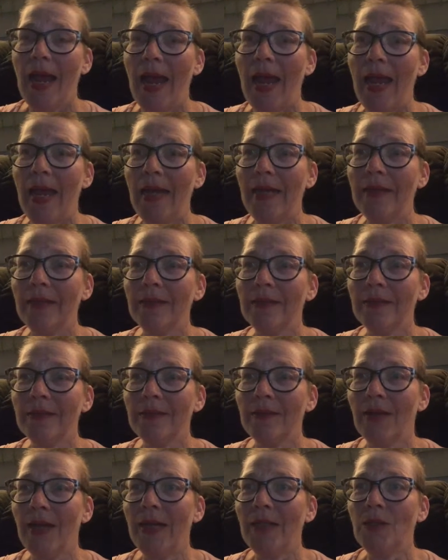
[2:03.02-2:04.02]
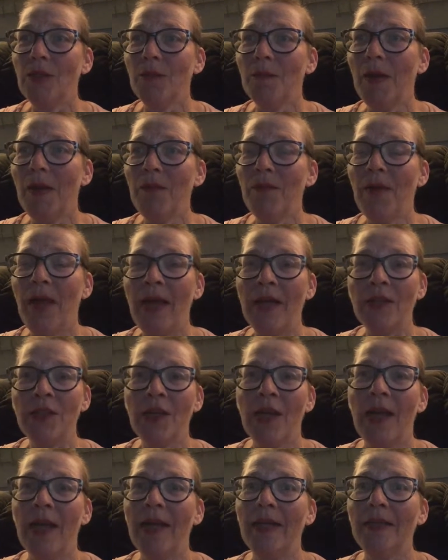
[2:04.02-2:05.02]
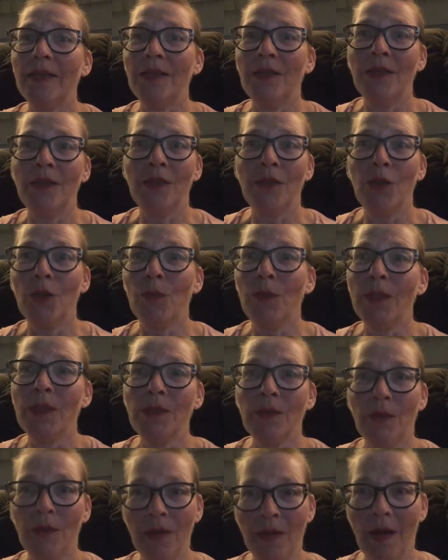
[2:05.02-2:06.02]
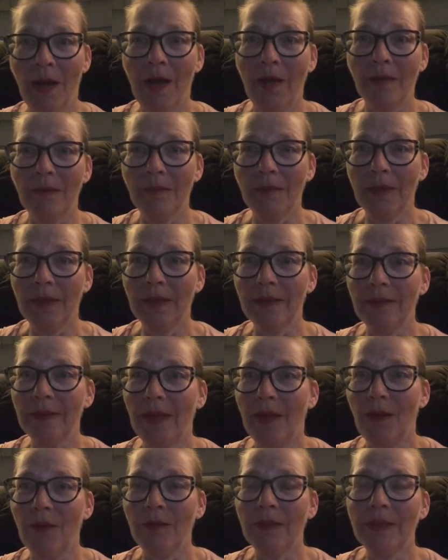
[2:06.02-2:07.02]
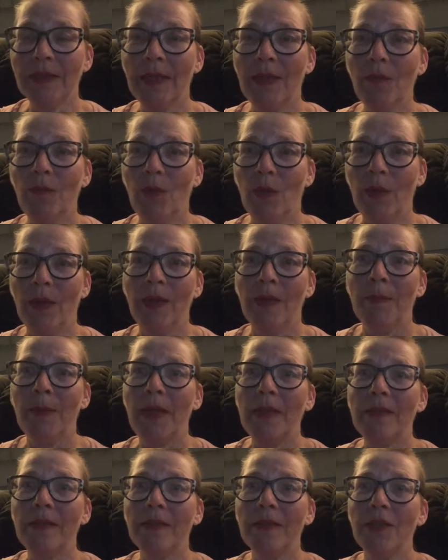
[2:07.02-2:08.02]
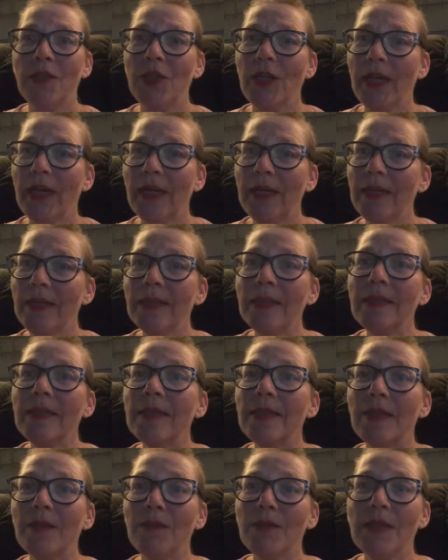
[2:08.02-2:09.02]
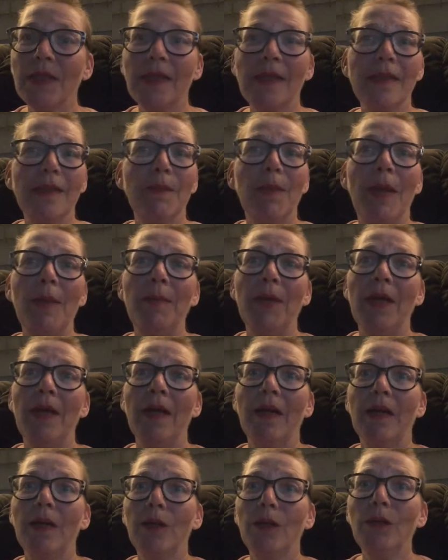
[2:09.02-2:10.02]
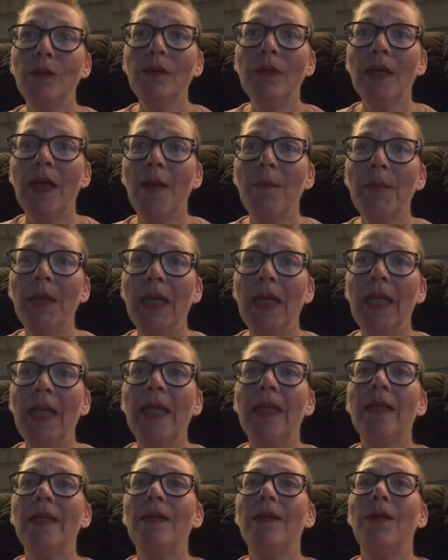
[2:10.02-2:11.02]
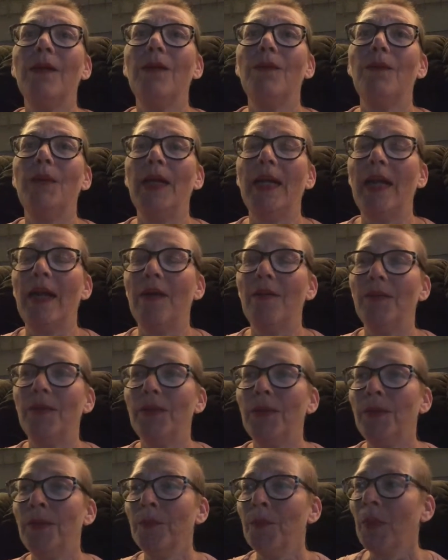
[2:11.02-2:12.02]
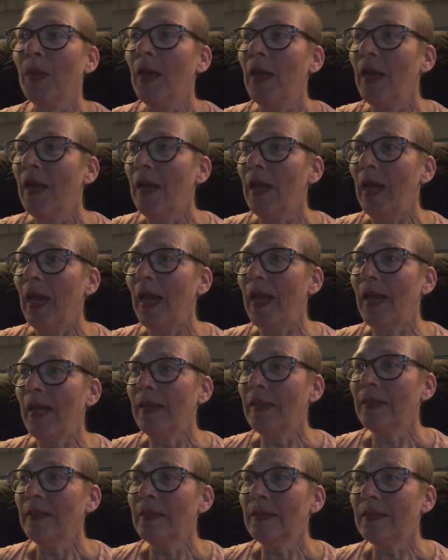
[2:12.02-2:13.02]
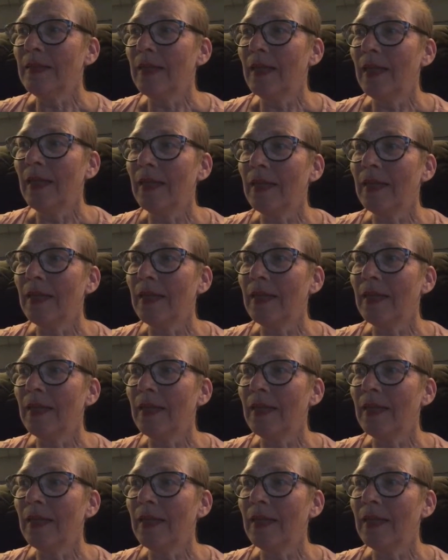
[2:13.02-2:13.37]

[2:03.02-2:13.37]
And so I took my flashlight to look what's going on, because I always get worried about the chickens, if there's maybe a raccoon coming in or whatever. And